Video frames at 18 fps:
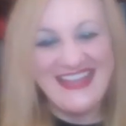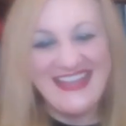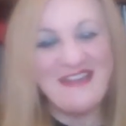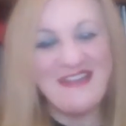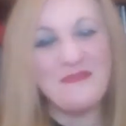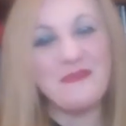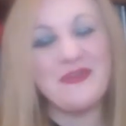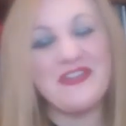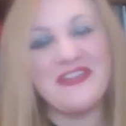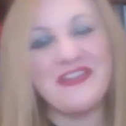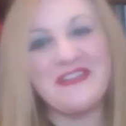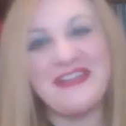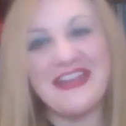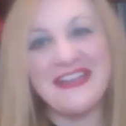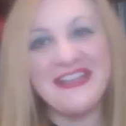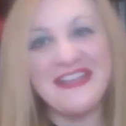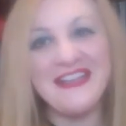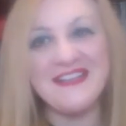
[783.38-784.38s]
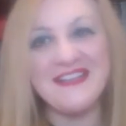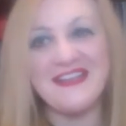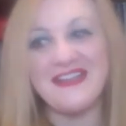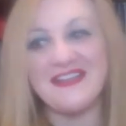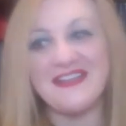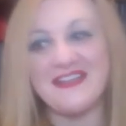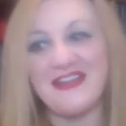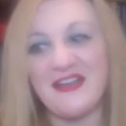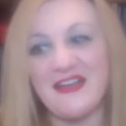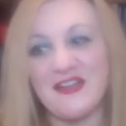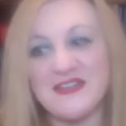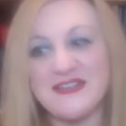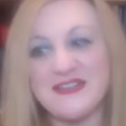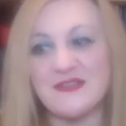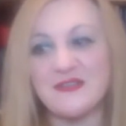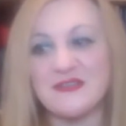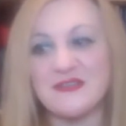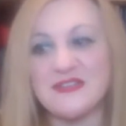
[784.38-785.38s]
Were there any
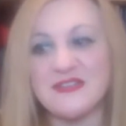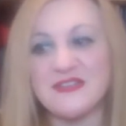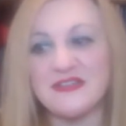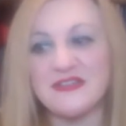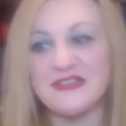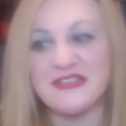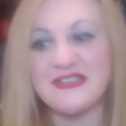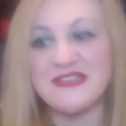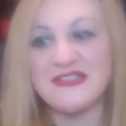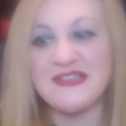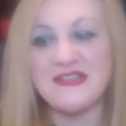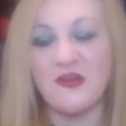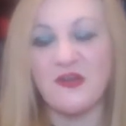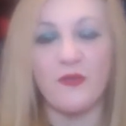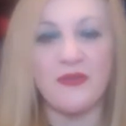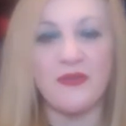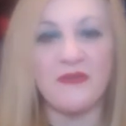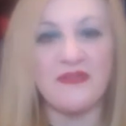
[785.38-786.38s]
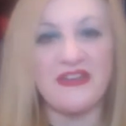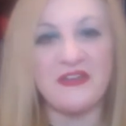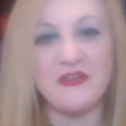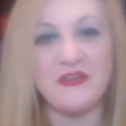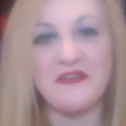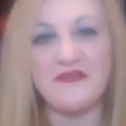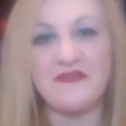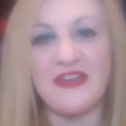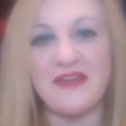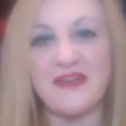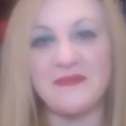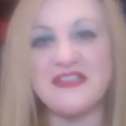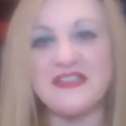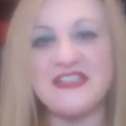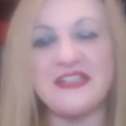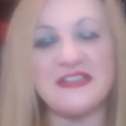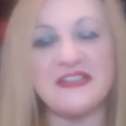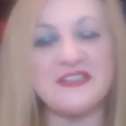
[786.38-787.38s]
songs on this album that you found
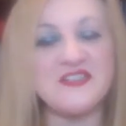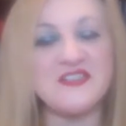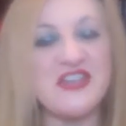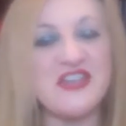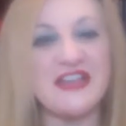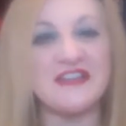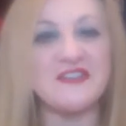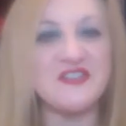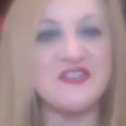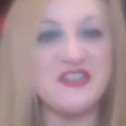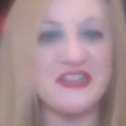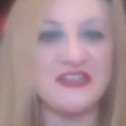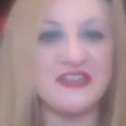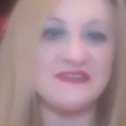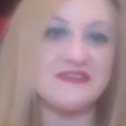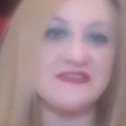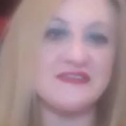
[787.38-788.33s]
particularly challenging?